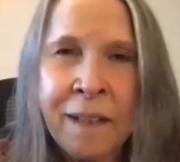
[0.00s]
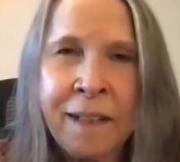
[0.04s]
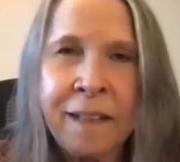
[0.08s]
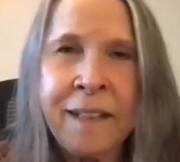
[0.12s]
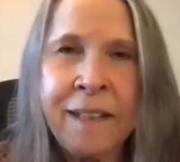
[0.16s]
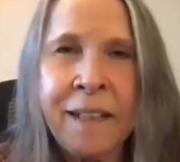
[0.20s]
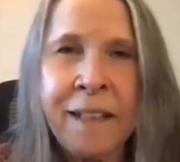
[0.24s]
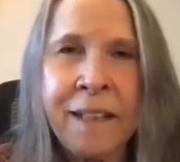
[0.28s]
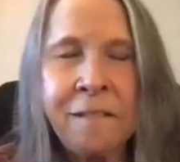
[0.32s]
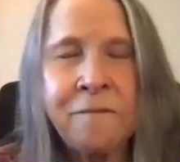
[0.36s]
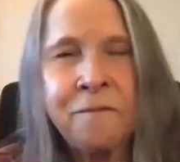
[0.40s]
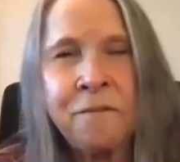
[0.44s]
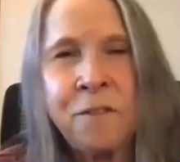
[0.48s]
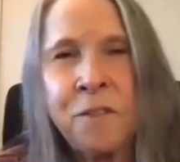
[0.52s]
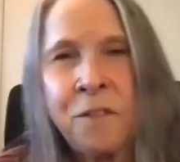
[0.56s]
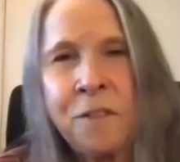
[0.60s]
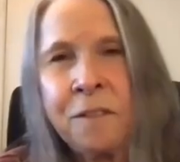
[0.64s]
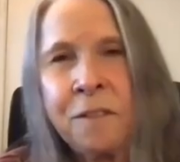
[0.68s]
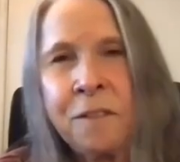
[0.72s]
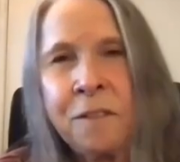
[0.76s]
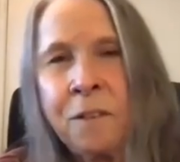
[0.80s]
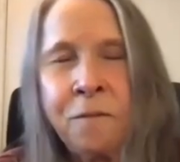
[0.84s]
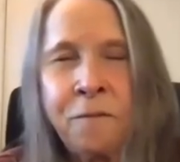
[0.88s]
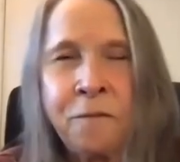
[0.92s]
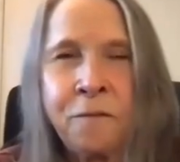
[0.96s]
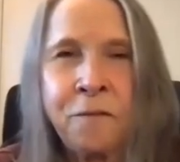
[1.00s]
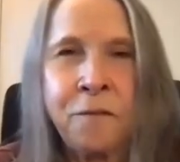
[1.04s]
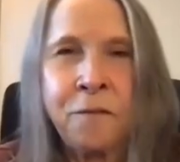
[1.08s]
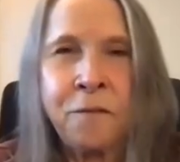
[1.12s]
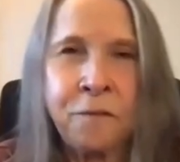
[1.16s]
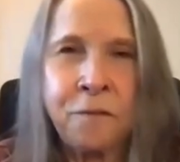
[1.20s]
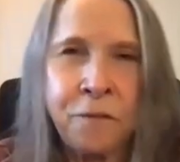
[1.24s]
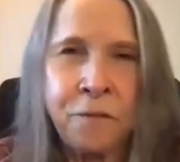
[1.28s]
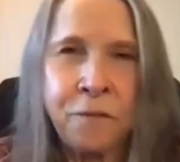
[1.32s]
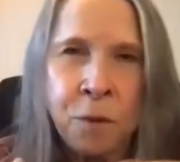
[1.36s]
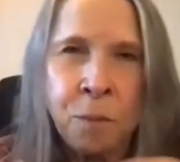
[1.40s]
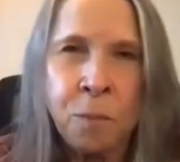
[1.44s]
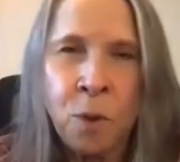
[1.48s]
And then, you know,
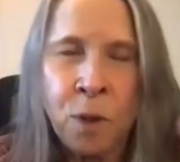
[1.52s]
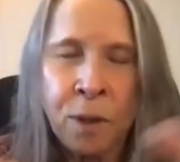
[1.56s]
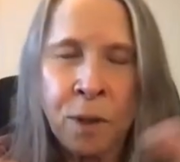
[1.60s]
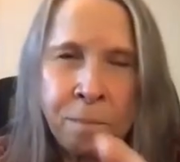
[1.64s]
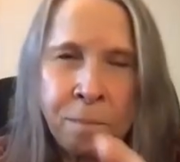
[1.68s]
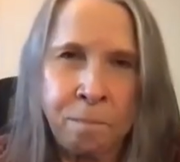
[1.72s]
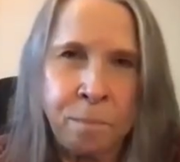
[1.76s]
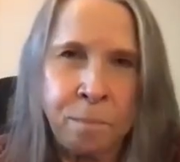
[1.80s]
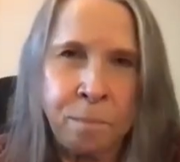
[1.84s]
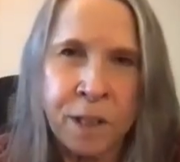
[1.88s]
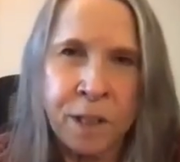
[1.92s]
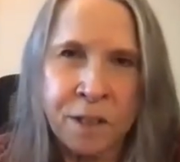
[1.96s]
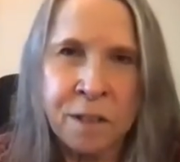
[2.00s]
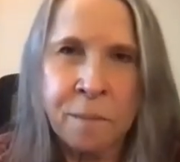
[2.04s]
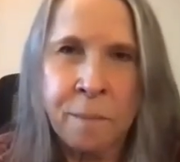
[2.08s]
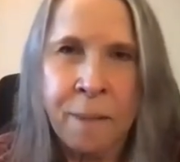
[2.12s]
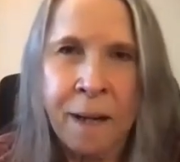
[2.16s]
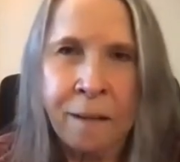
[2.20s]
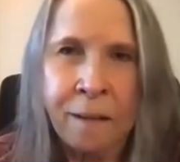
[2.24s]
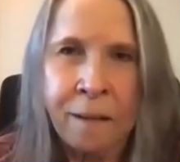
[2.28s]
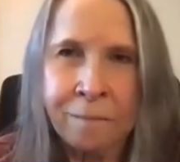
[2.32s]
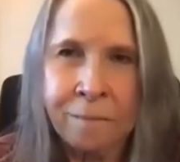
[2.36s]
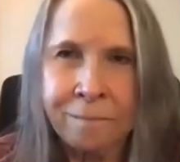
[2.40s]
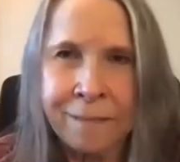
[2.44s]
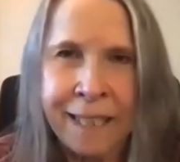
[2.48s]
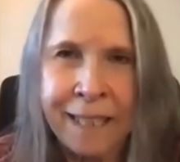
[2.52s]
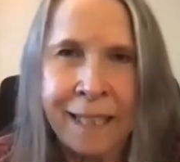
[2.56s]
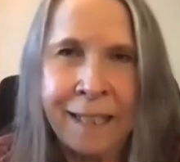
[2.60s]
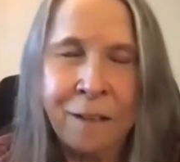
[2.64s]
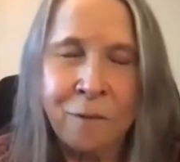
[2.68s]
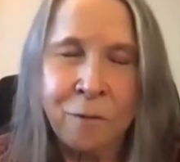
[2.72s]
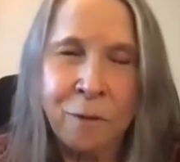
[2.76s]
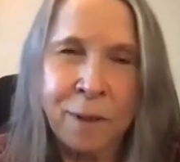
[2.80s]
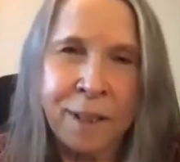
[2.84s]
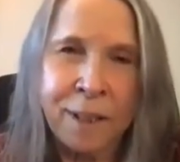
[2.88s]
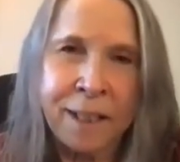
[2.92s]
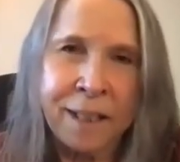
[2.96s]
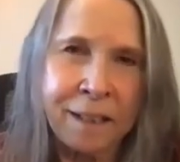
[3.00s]
a few more books about
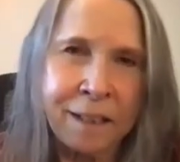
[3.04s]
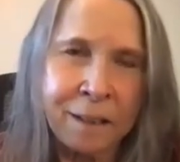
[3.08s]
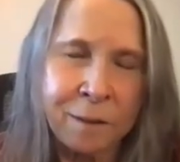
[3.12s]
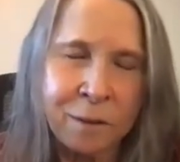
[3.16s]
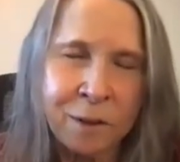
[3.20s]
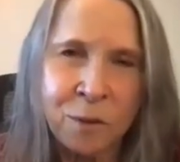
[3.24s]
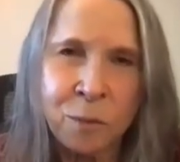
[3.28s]
getting real.